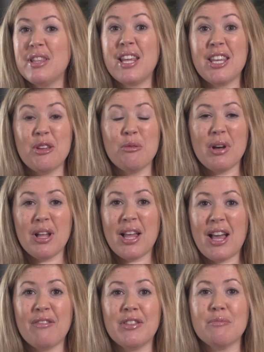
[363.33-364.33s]
that you all
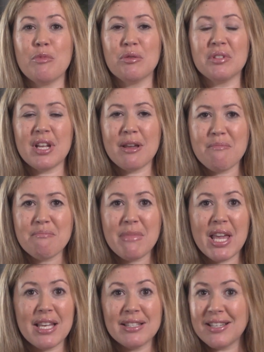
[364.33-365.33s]
have the most
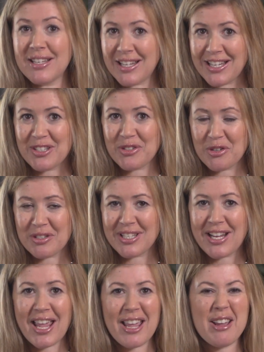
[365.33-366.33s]
amazing Easter
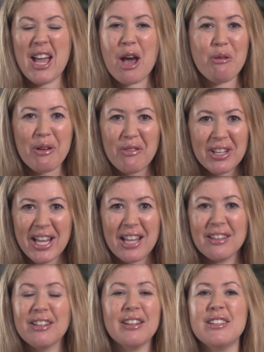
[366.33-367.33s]
today, however
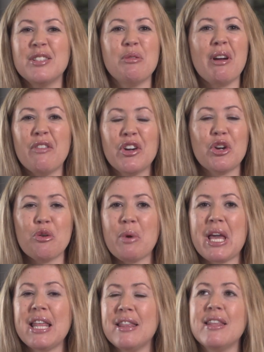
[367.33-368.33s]
that looks, whoever you're with.